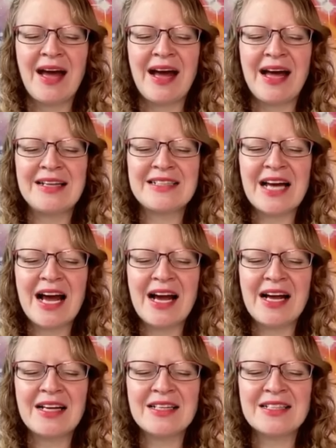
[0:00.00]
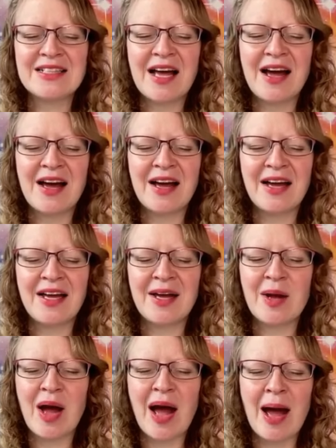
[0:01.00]
And as
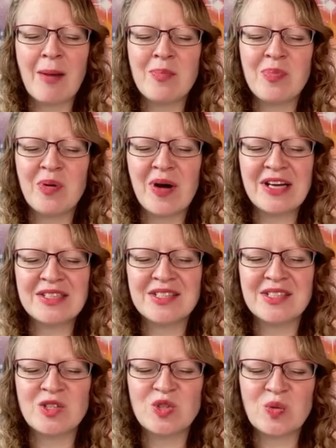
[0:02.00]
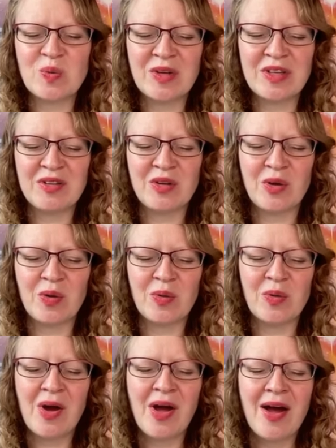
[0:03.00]
I am present with
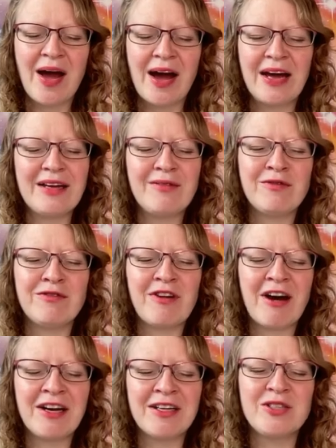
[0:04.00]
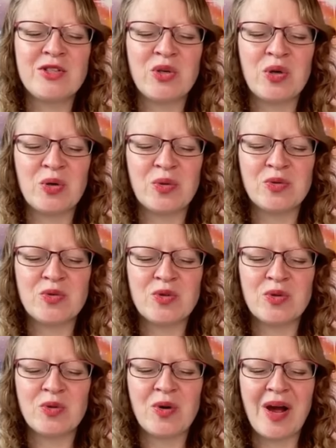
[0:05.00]
you, I invite you
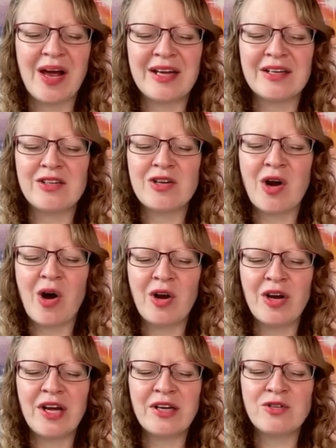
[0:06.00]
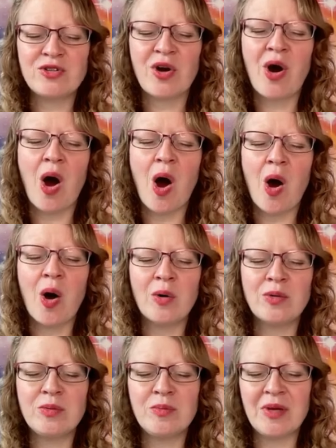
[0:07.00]
to acknowledge your
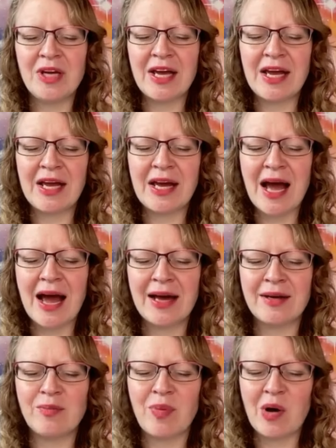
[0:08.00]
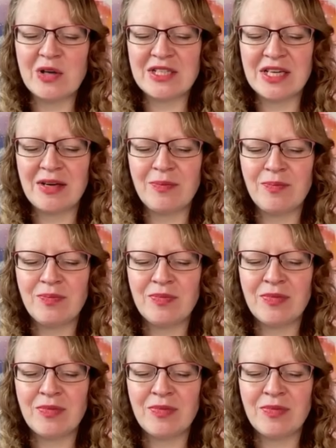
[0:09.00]
own being and body.